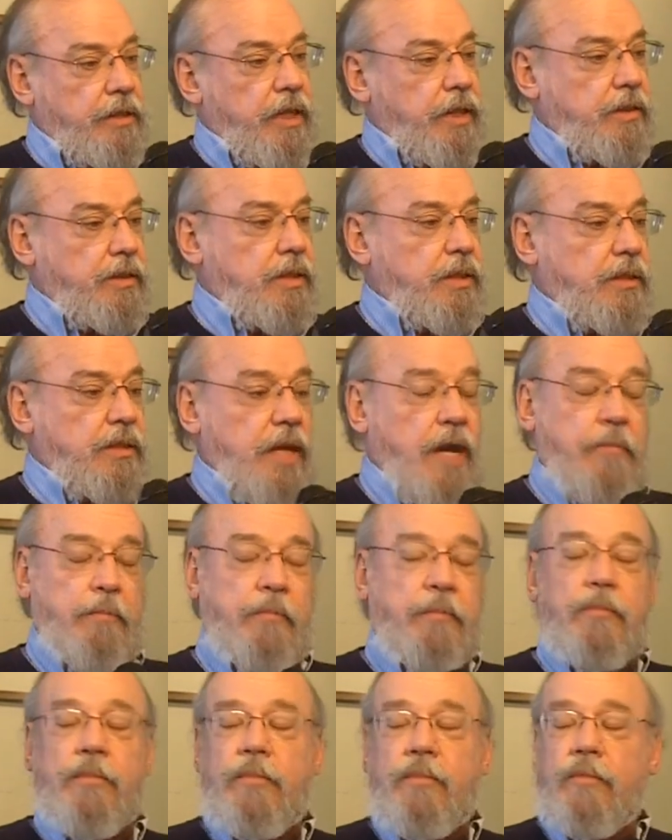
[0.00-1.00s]
sets us
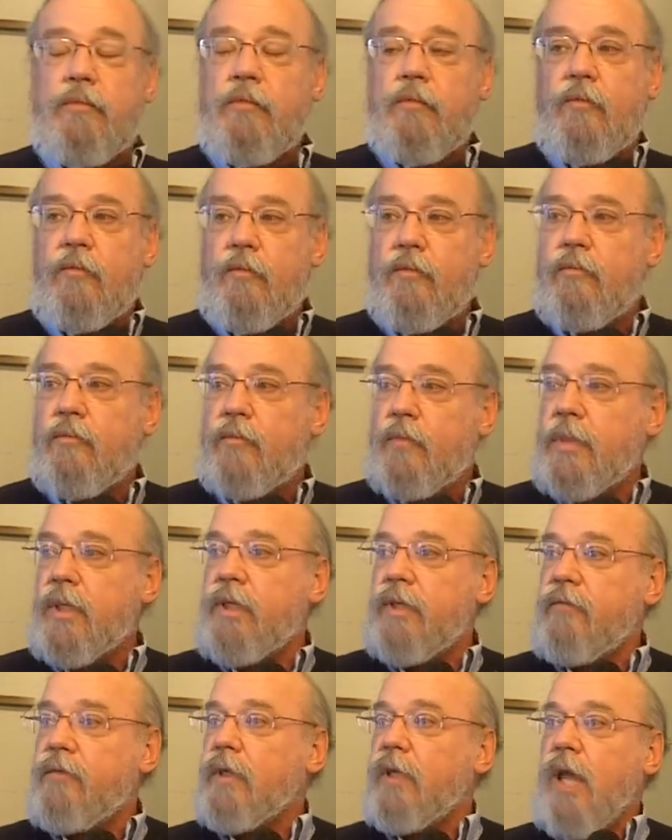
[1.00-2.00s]
up
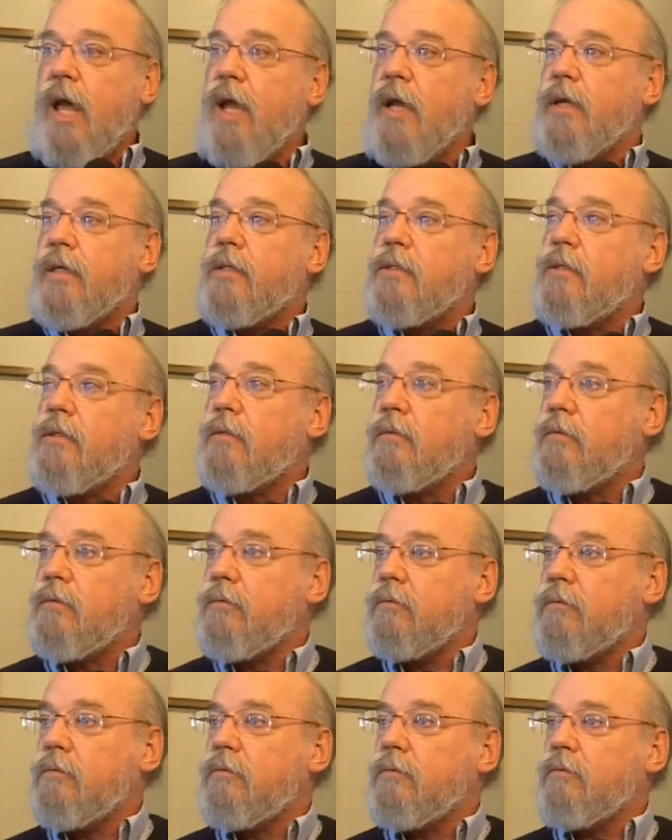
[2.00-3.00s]
believing lies.
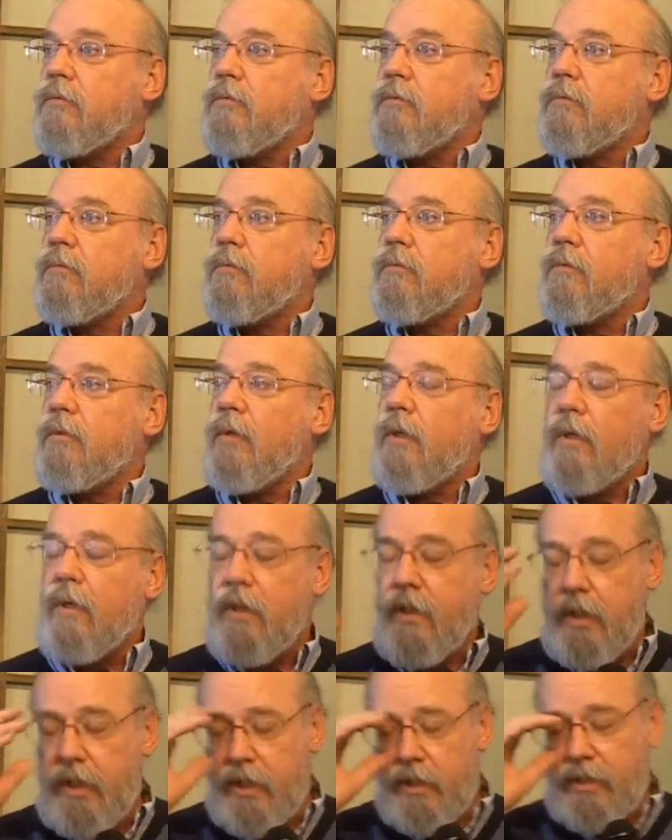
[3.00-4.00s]

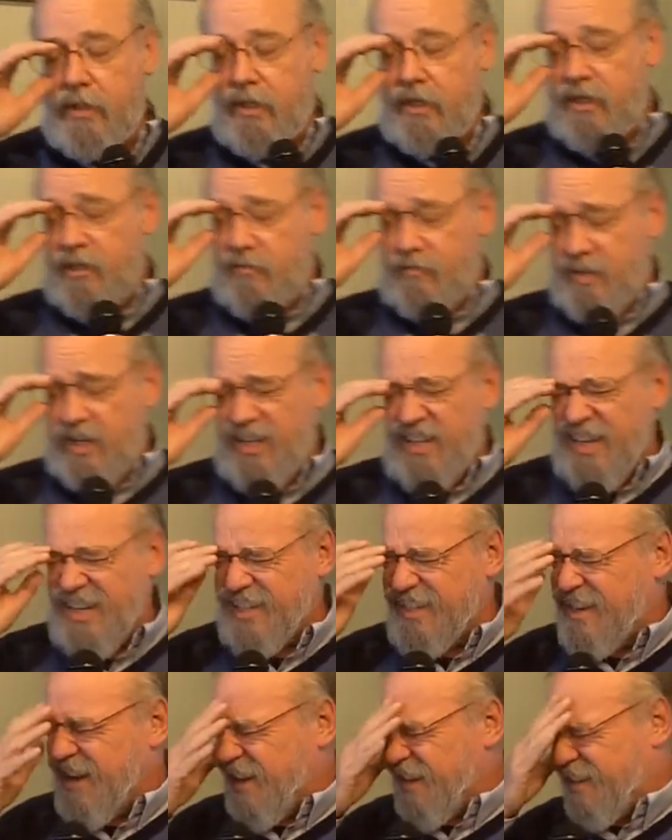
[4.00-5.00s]
And
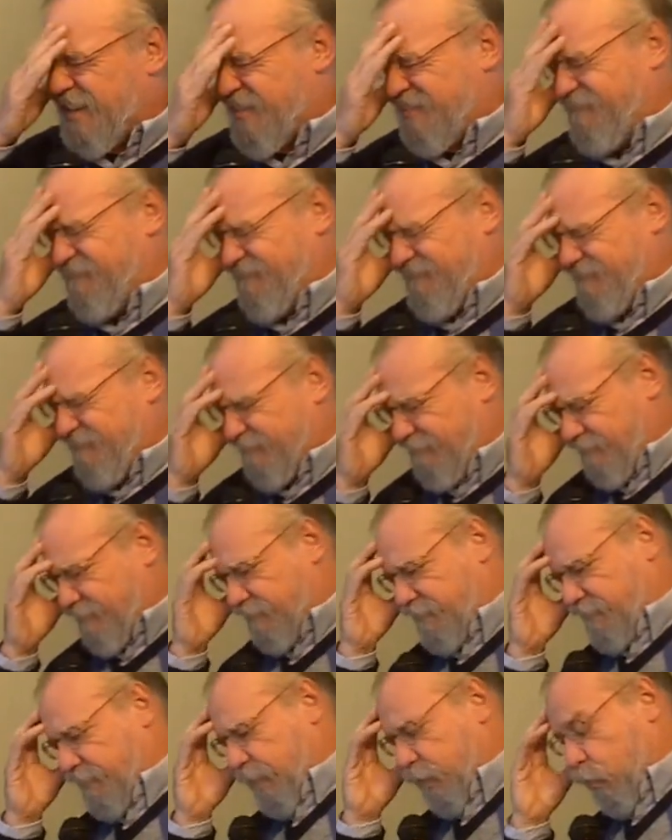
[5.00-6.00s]
that's not a
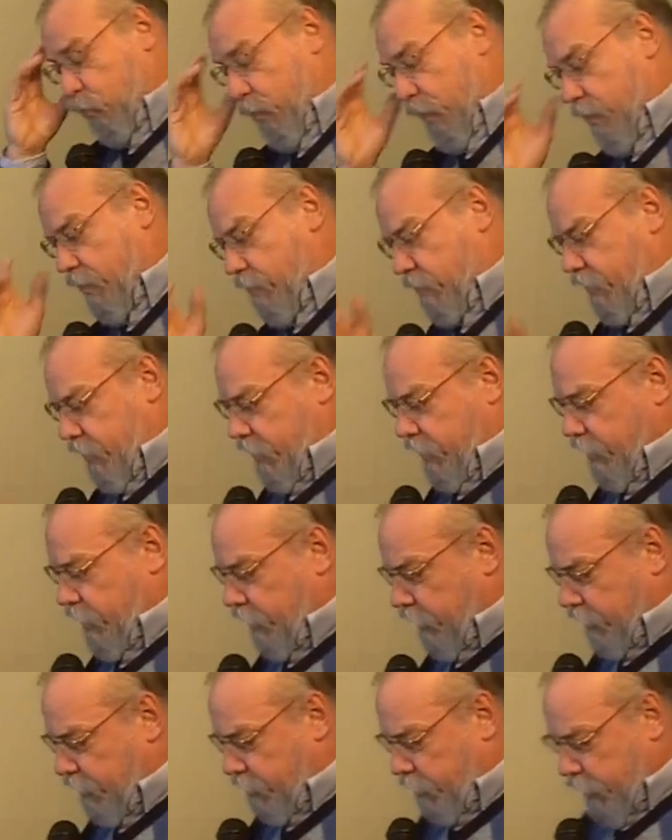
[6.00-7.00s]
rare
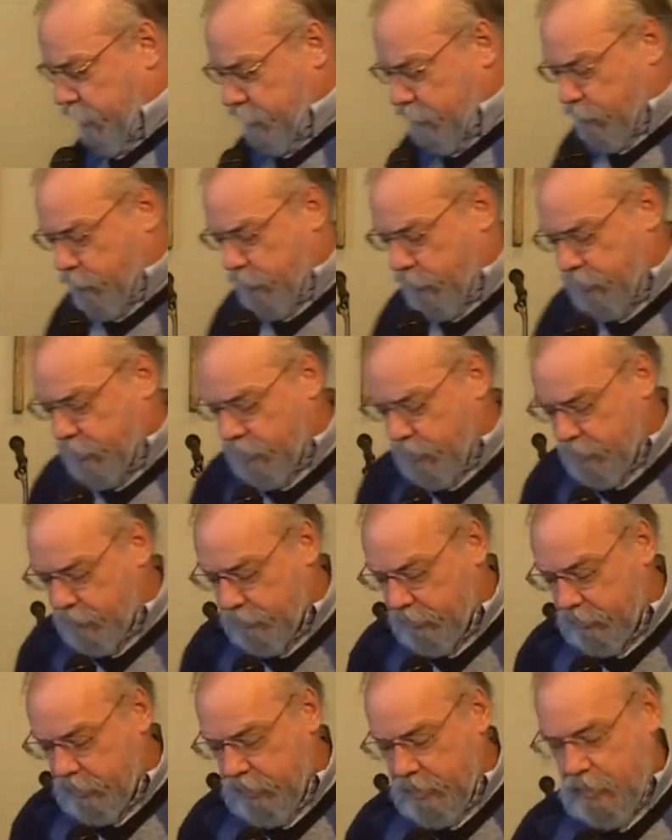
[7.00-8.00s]
thing. That's pretty
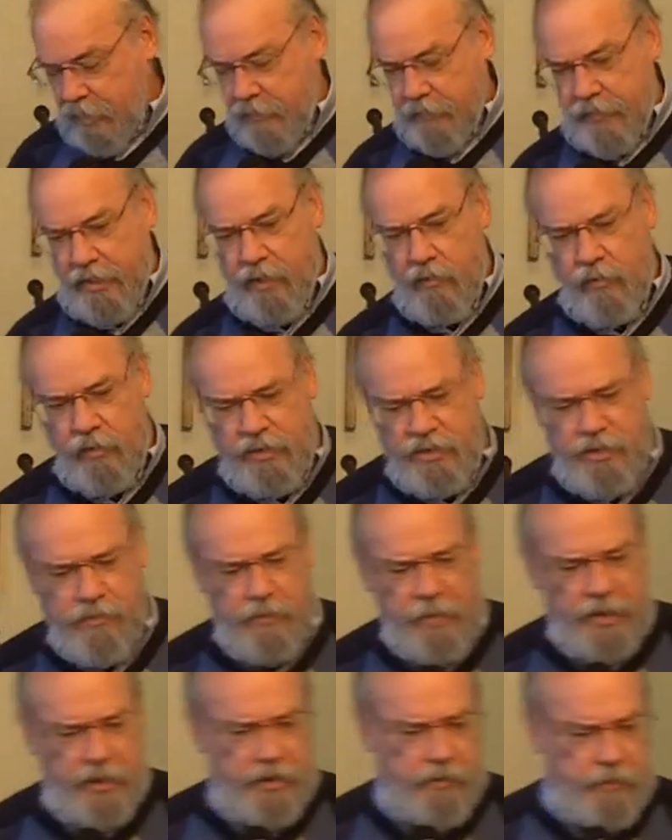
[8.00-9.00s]
common. Now, what's
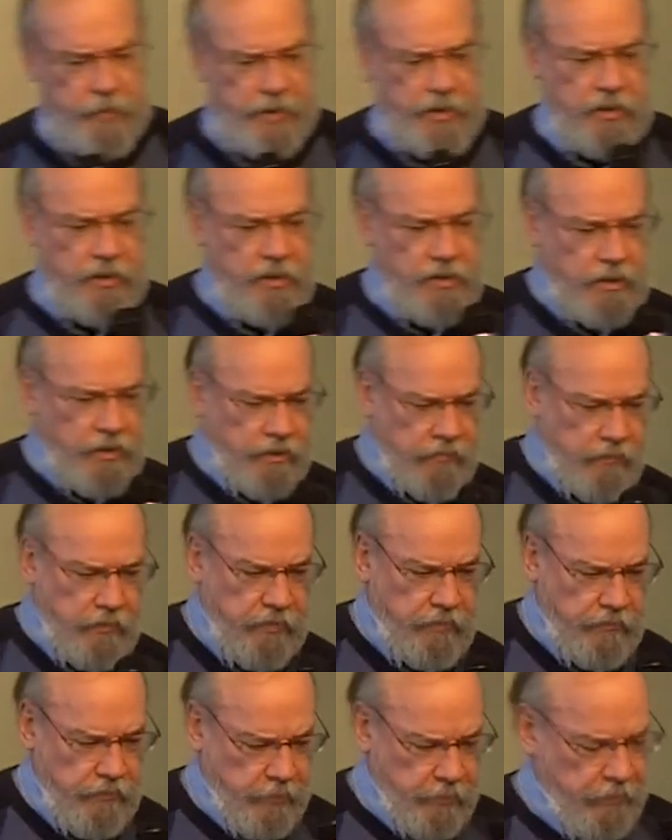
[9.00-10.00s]
it mean to be
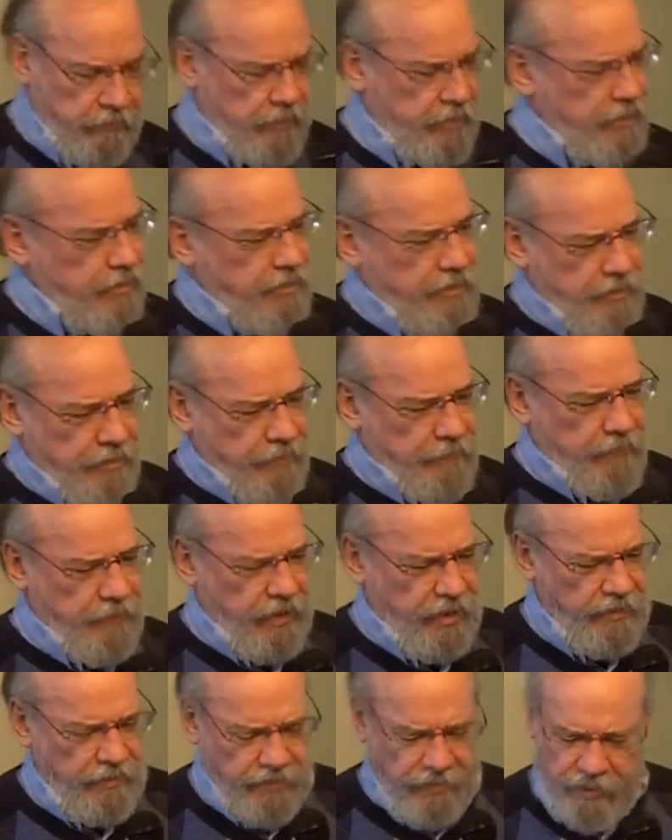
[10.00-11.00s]
delivered from you?
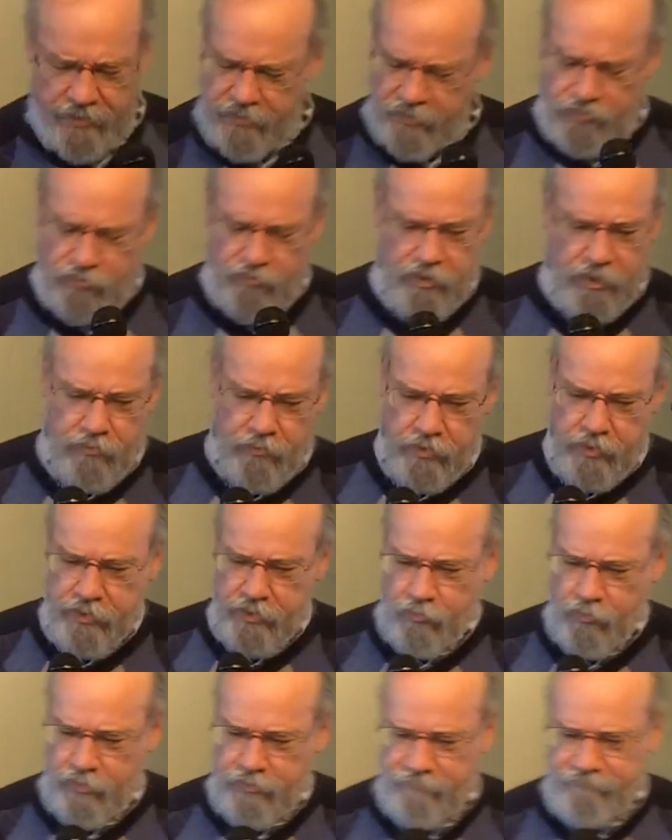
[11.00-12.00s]
I had to struggle with
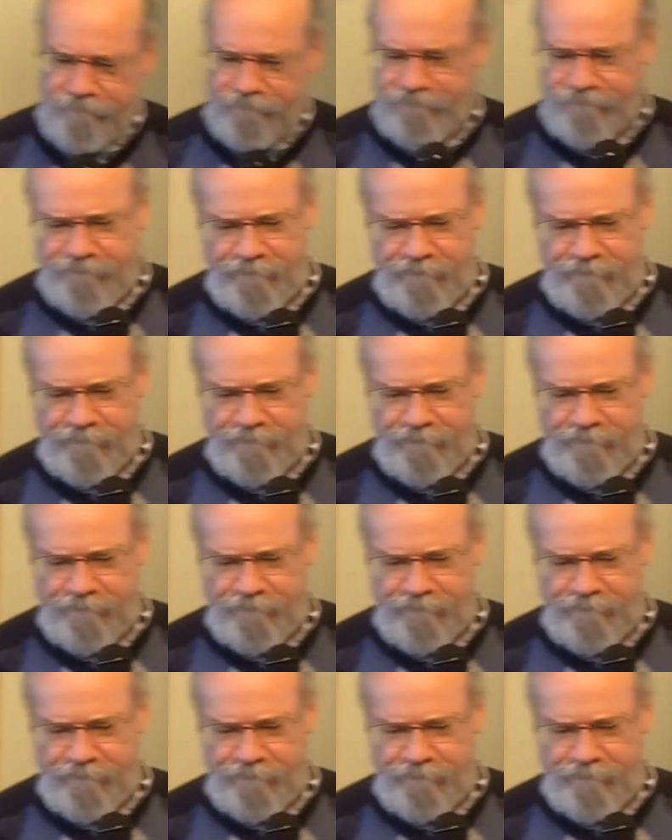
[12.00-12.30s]
this one.